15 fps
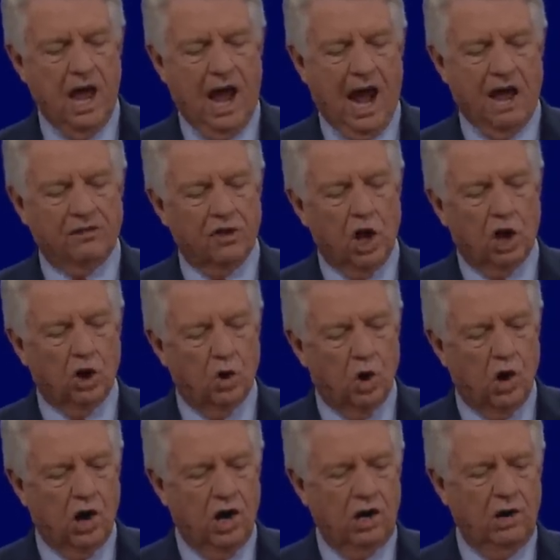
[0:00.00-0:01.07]
And the
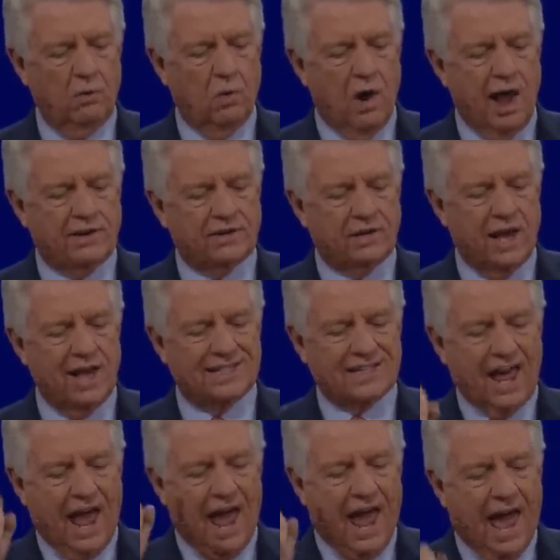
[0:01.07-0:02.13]
Lord, watch
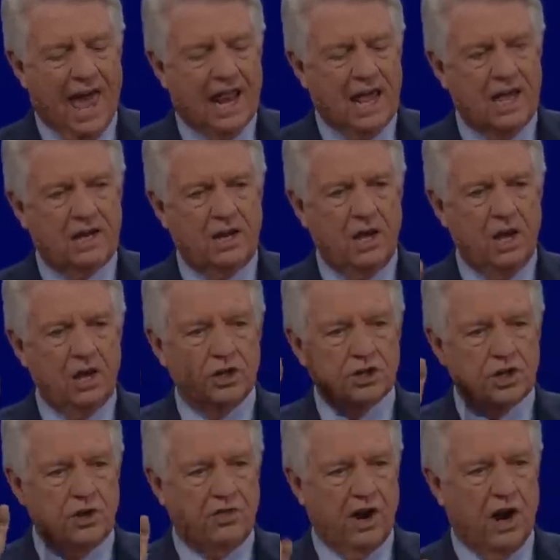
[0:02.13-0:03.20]
this, added
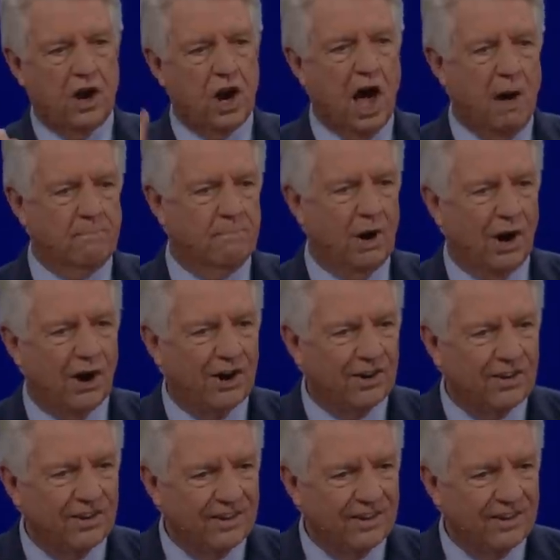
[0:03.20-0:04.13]
to their number.